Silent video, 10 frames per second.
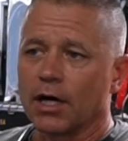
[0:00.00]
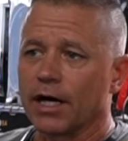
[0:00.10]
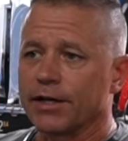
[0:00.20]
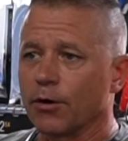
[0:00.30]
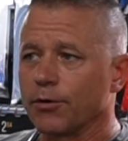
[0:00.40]

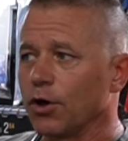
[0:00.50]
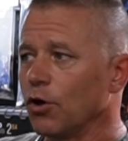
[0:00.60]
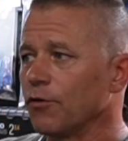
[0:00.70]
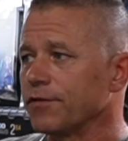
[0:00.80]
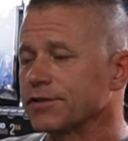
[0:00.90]
I don't
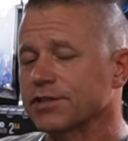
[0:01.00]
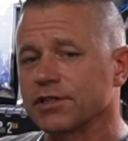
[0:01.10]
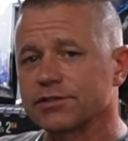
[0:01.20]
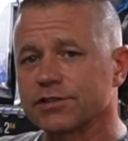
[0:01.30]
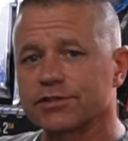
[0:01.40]
know if it's
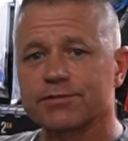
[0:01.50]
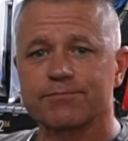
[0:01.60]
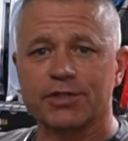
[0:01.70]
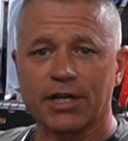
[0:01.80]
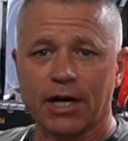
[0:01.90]
because it's
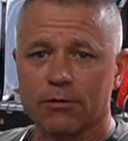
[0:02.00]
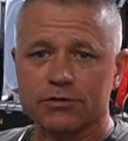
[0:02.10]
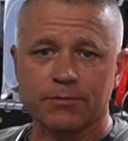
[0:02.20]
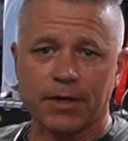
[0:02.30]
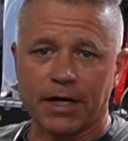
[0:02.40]
10 hours
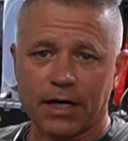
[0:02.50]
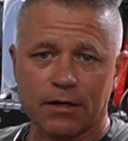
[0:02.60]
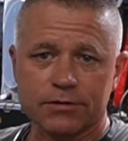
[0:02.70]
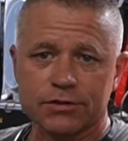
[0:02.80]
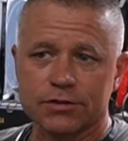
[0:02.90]
from the
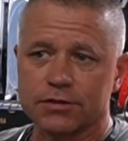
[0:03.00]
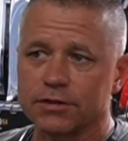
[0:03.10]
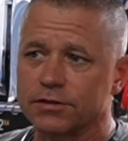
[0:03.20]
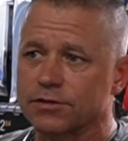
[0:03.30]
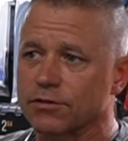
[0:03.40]
house.
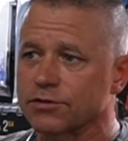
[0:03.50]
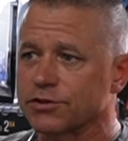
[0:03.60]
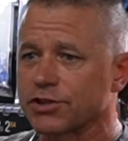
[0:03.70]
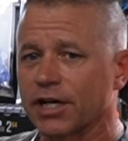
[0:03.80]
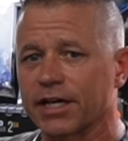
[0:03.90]
There's a
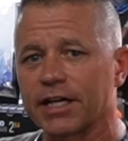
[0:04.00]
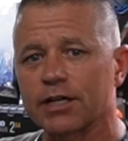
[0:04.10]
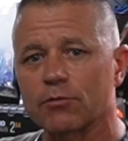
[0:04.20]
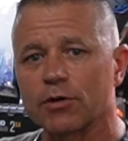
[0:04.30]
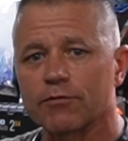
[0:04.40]

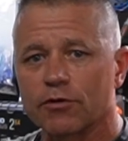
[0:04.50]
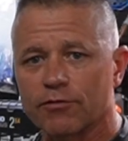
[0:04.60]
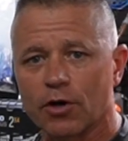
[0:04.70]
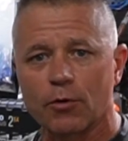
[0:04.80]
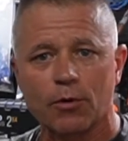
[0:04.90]
gigantic river
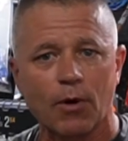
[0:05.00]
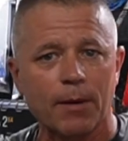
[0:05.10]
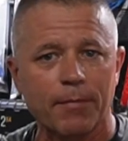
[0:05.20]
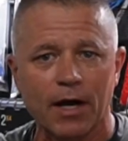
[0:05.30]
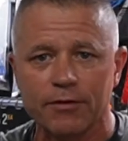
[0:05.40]
flowing
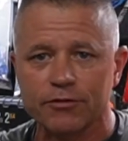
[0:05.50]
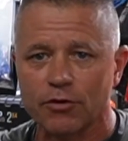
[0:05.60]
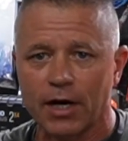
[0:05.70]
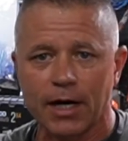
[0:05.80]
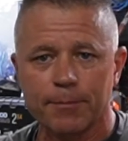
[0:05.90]
right by the
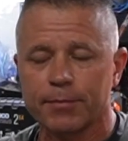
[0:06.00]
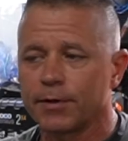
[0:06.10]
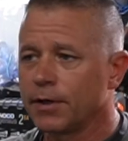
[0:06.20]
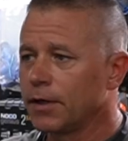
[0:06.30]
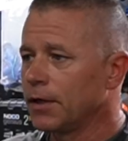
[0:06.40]
trap.